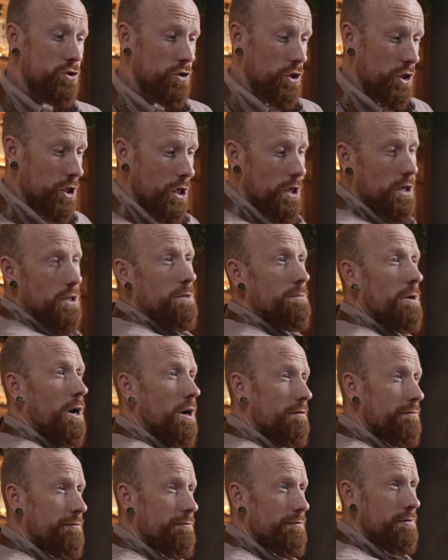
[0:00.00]
to cut them
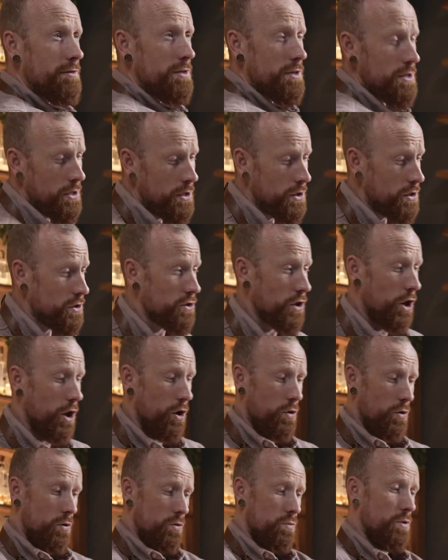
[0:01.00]
off.
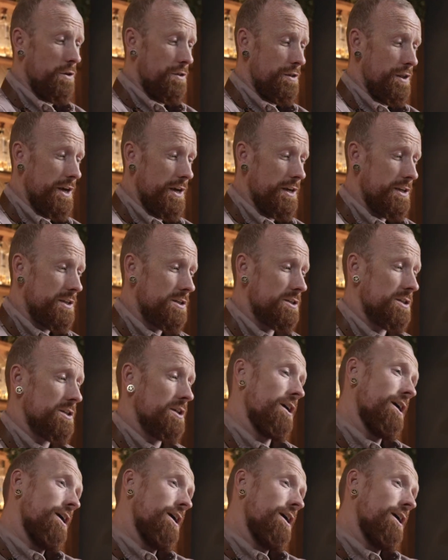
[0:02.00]
So with this,